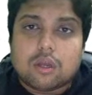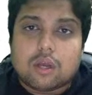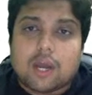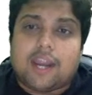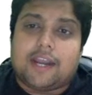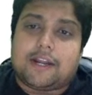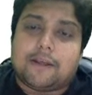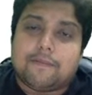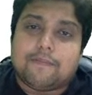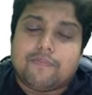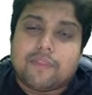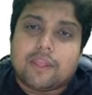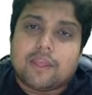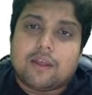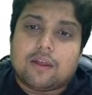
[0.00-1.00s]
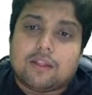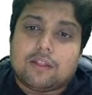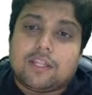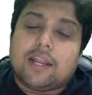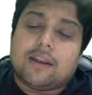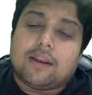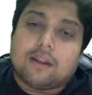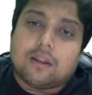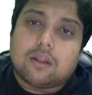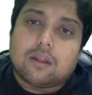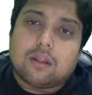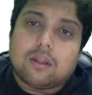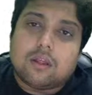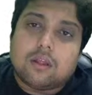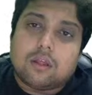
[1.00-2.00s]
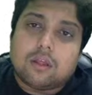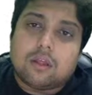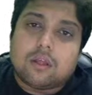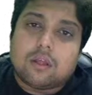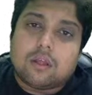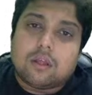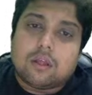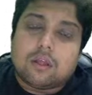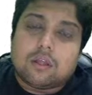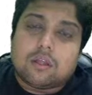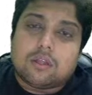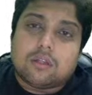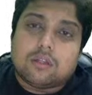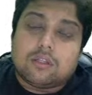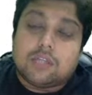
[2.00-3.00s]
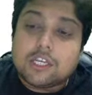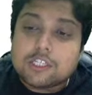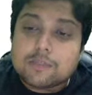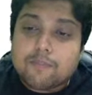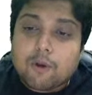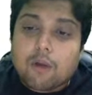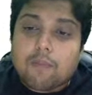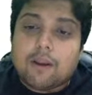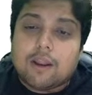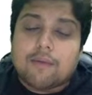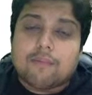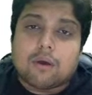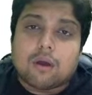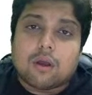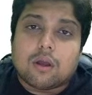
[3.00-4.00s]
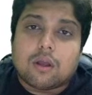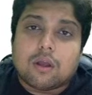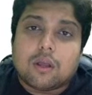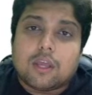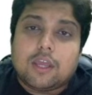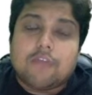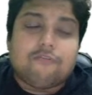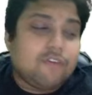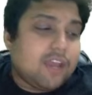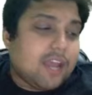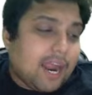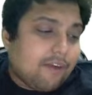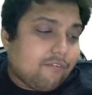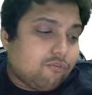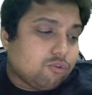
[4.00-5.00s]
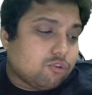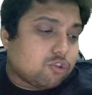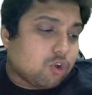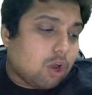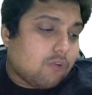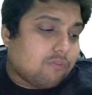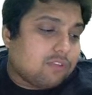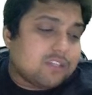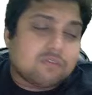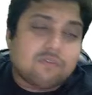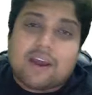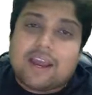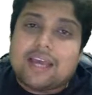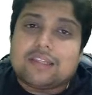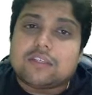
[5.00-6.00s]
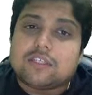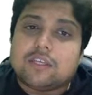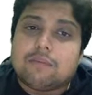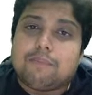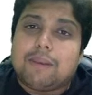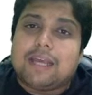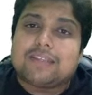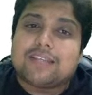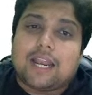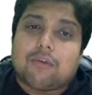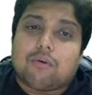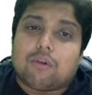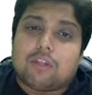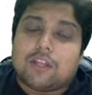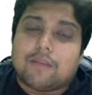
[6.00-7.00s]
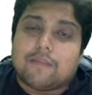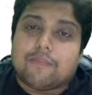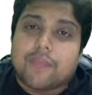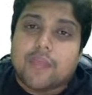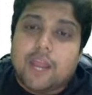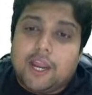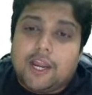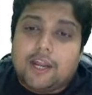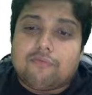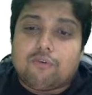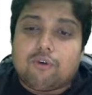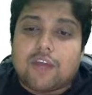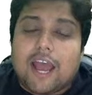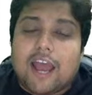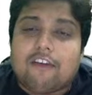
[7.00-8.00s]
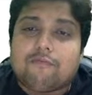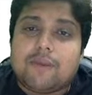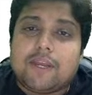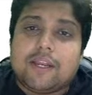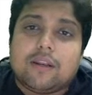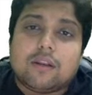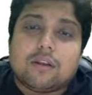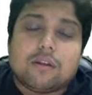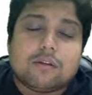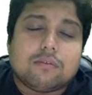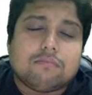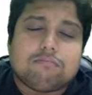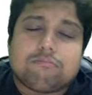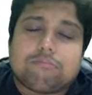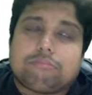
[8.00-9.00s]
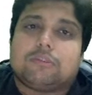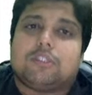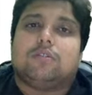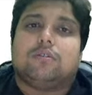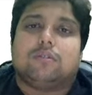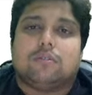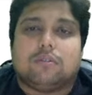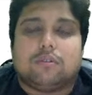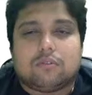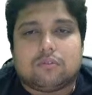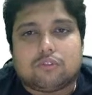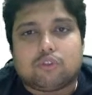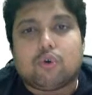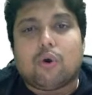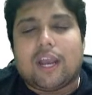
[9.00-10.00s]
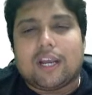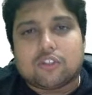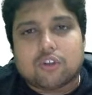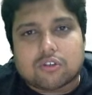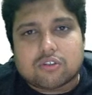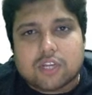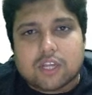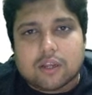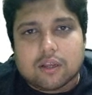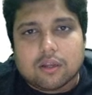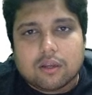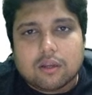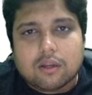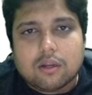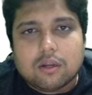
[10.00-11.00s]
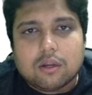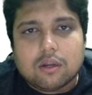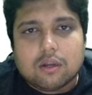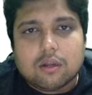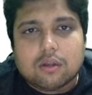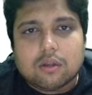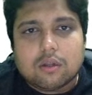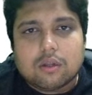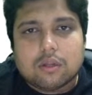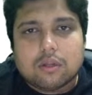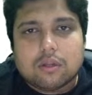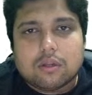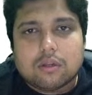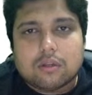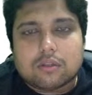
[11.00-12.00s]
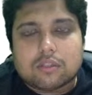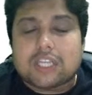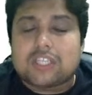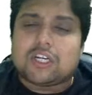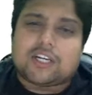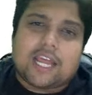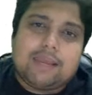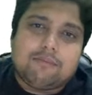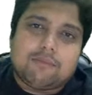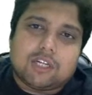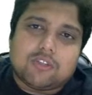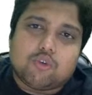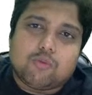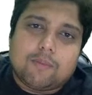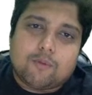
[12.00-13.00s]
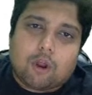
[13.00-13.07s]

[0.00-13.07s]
Correct? Then this problem, if we have to solve this via the simplex algorithm, it would have been so exhausting, such a time consuming